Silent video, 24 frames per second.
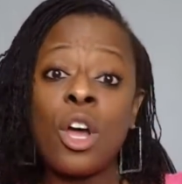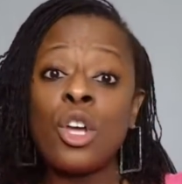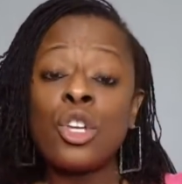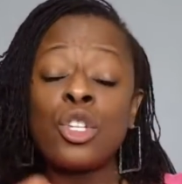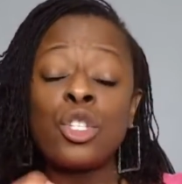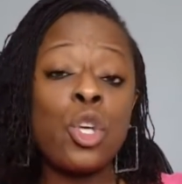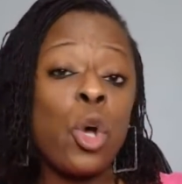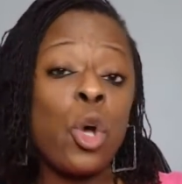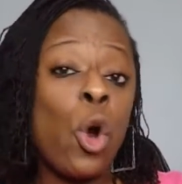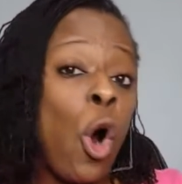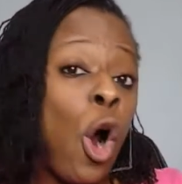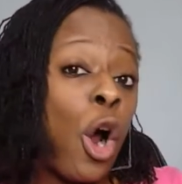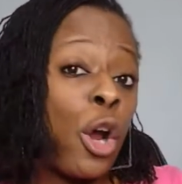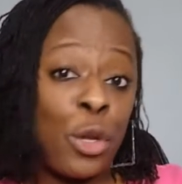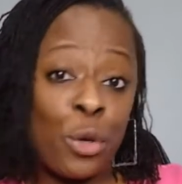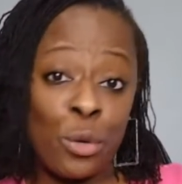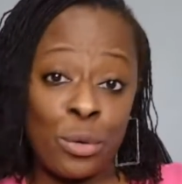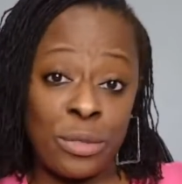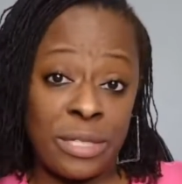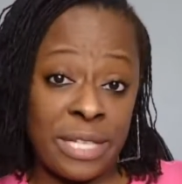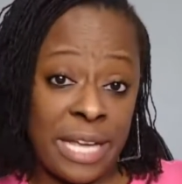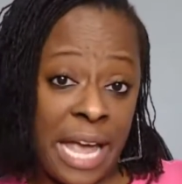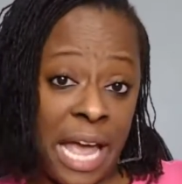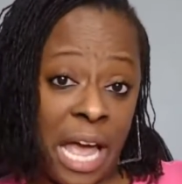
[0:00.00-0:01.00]
tore you
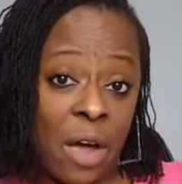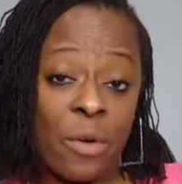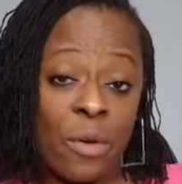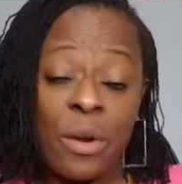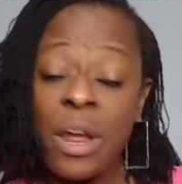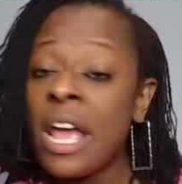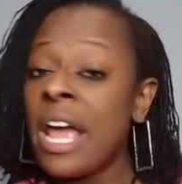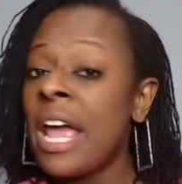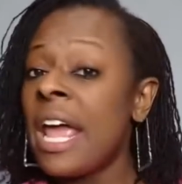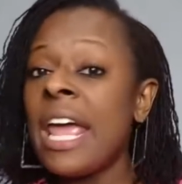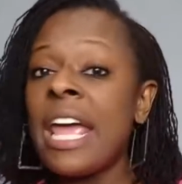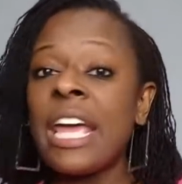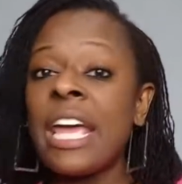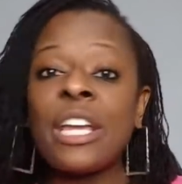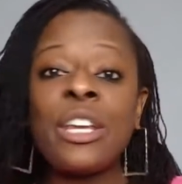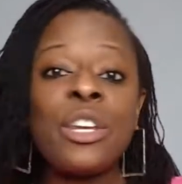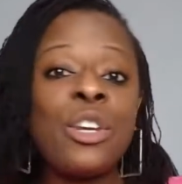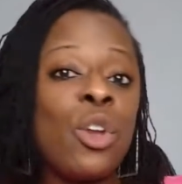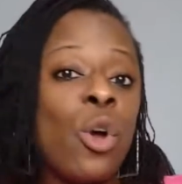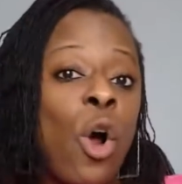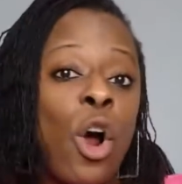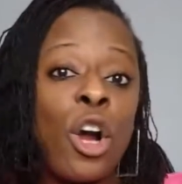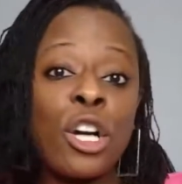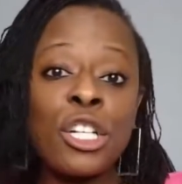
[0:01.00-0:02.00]
down,
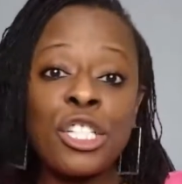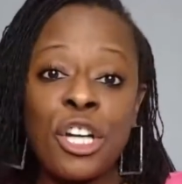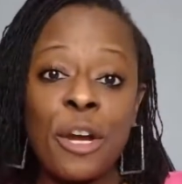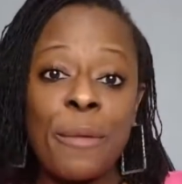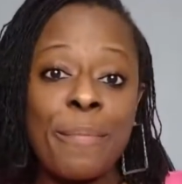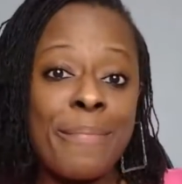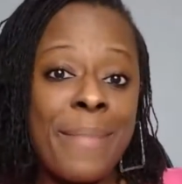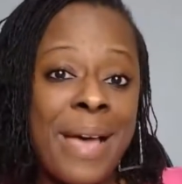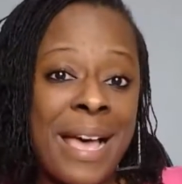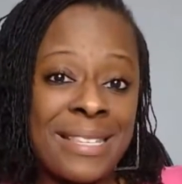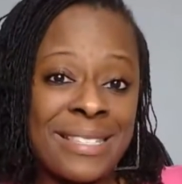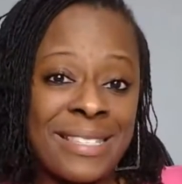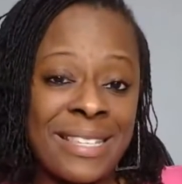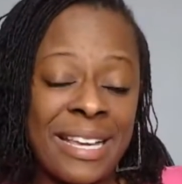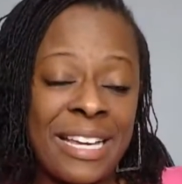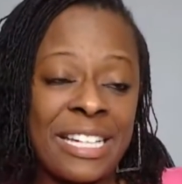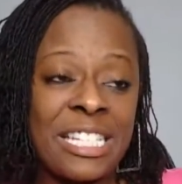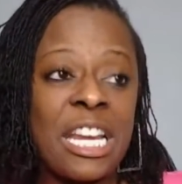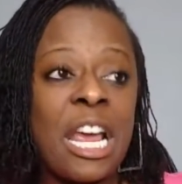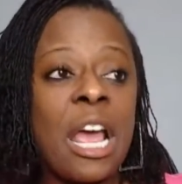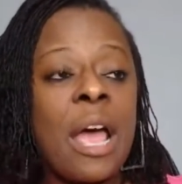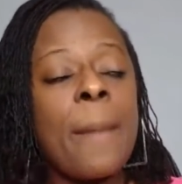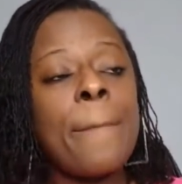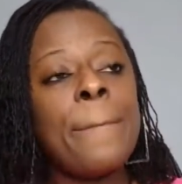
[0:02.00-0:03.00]
ignored your message
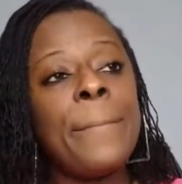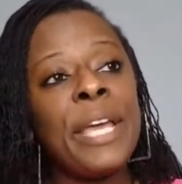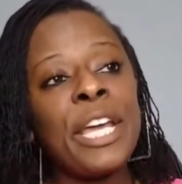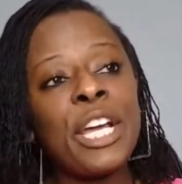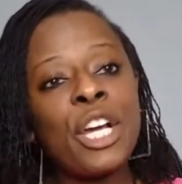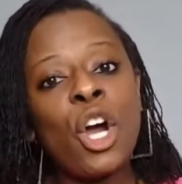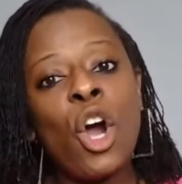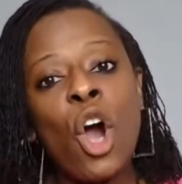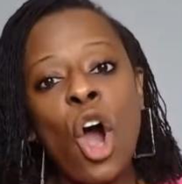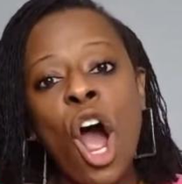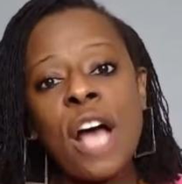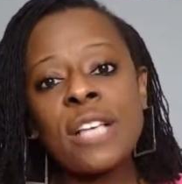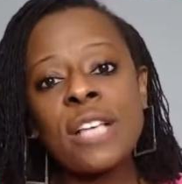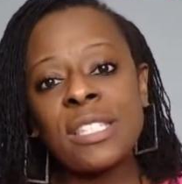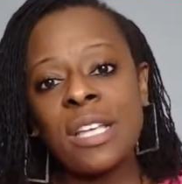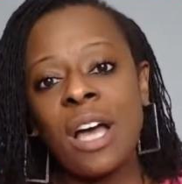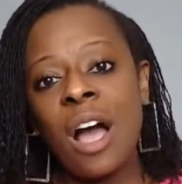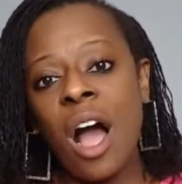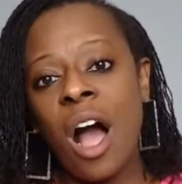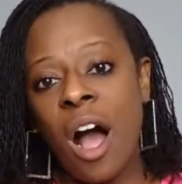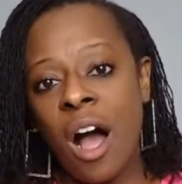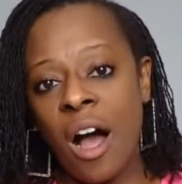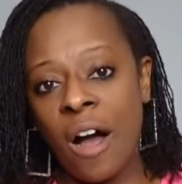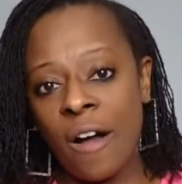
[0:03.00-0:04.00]
because
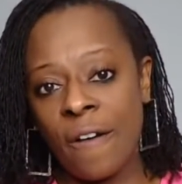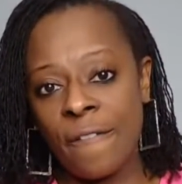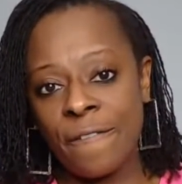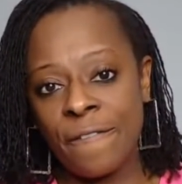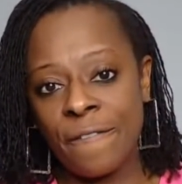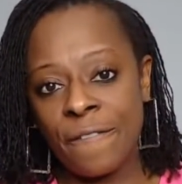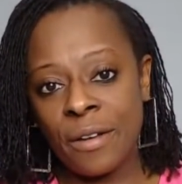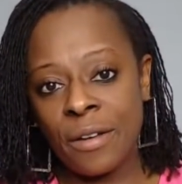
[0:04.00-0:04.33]
of